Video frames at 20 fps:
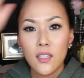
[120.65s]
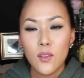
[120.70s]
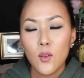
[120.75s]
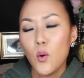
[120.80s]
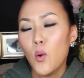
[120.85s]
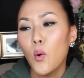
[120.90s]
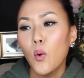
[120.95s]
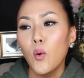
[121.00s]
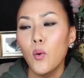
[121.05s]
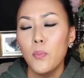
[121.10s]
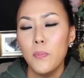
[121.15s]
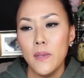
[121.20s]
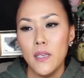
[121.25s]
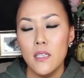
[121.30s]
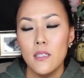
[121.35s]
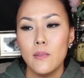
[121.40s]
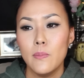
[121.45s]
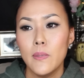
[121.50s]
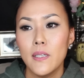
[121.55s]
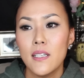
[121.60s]
at the whole
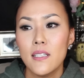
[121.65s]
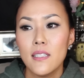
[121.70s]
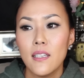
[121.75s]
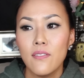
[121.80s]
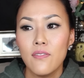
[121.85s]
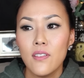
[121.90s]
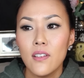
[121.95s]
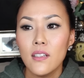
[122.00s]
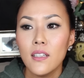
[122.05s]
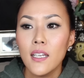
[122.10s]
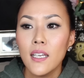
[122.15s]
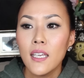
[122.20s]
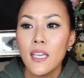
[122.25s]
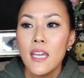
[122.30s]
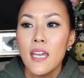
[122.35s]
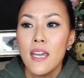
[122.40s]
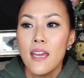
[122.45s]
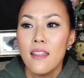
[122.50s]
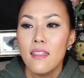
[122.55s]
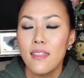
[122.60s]
piece because I feel like
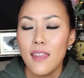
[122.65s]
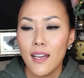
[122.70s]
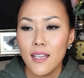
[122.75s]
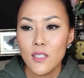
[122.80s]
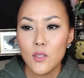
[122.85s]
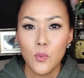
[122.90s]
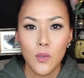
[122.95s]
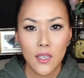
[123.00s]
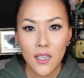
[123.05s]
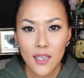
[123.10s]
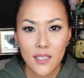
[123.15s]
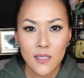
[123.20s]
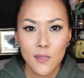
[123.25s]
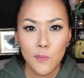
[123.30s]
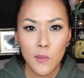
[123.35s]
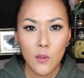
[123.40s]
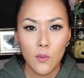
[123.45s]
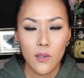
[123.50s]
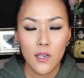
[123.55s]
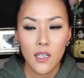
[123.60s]
that's what
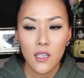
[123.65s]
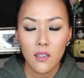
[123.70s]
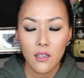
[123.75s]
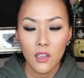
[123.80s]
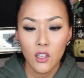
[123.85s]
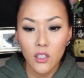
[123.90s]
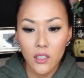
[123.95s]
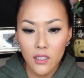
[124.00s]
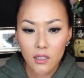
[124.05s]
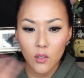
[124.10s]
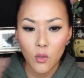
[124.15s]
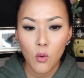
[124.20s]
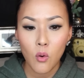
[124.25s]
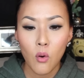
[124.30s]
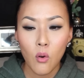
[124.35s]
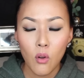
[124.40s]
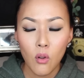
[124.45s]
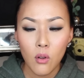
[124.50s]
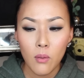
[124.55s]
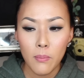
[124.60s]
gets me. When I look at the
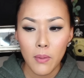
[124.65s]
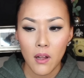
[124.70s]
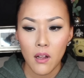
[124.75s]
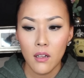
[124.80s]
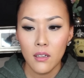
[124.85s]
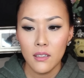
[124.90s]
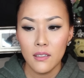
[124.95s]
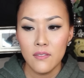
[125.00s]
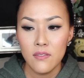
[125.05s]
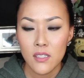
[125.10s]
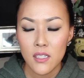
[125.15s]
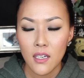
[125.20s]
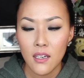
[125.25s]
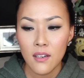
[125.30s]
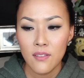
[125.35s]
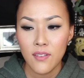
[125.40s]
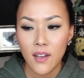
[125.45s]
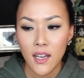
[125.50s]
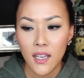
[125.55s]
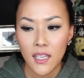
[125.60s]
whole ball of
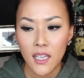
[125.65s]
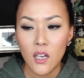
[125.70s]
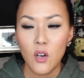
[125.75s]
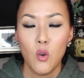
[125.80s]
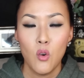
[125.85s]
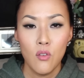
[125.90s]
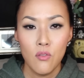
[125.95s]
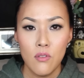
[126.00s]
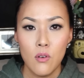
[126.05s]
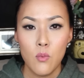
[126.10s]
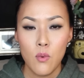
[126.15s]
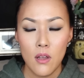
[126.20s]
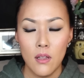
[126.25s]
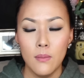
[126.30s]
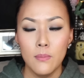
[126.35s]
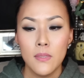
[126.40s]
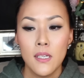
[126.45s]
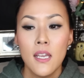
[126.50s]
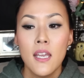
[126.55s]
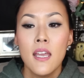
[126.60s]
stuff, I get
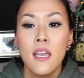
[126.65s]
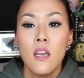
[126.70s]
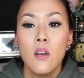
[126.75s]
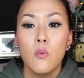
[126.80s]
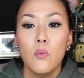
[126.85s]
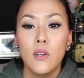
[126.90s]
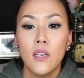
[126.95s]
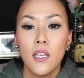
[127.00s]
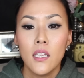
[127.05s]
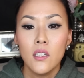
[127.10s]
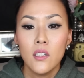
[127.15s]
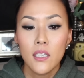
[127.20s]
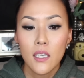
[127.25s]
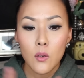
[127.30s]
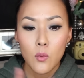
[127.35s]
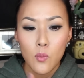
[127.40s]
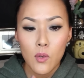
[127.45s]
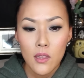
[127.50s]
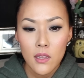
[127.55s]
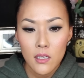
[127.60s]
overwhelmed. When I look
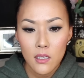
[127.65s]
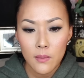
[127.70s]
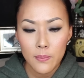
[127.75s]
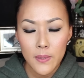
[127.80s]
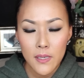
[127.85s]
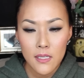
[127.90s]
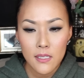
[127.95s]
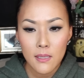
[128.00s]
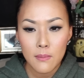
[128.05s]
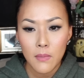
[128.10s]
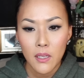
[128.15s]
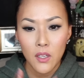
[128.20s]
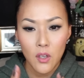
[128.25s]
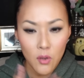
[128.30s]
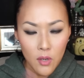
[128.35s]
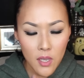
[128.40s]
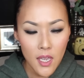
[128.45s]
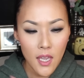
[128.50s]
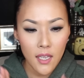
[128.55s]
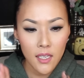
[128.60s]
at one little piece, I'm like,
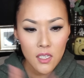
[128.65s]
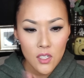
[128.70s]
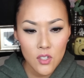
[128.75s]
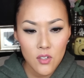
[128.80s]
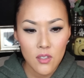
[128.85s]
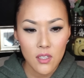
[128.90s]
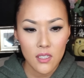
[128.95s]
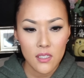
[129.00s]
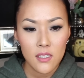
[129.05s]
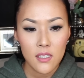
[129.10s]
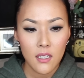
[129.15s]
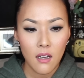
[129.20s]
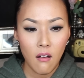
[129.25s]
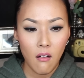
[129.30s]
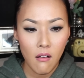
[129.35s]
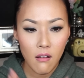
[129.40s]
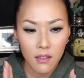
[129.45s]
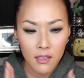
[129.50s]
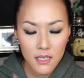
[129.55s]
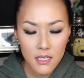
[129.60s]
okay, I can do this.
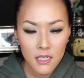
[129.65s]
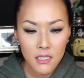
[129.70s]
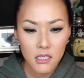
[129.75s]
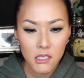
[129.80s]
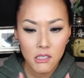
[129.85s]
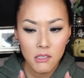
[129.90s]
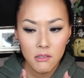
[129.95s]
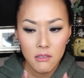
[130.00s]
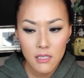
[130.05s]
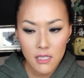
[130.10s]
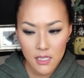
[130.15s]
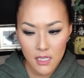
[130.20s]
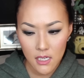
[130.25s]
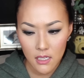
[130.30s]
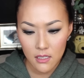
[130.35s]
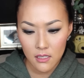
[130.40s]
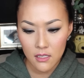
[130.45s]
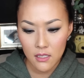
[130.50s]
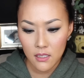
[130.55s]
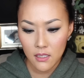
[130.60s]
All I need to do is
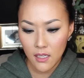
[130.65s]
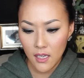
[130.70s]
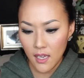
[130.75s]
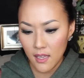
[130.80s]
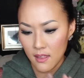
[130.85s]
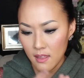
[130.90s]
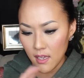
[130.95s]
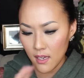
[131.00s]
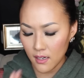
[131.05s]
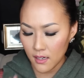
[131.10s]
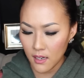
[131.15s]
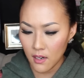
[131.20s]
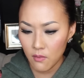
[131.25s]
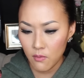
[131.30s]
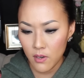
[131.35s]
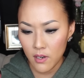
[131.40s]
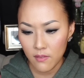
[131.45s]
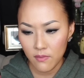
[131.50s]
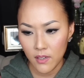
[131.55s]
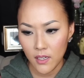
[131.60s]
this and then get
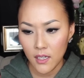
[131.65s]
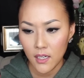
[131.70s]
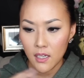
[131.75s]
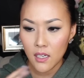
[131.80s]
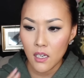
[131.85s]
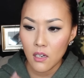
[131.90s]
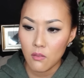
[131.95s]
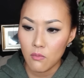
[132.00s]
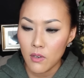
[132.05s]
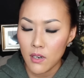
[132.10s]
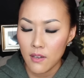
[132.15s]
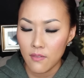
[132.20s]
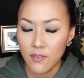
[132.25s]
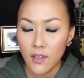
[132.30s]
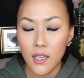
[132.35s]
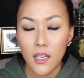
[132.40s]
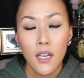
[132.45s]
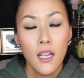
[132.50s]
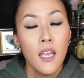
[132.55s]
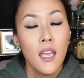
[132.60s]
rid of it and get rid of
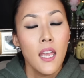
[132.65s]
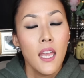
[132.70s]
it.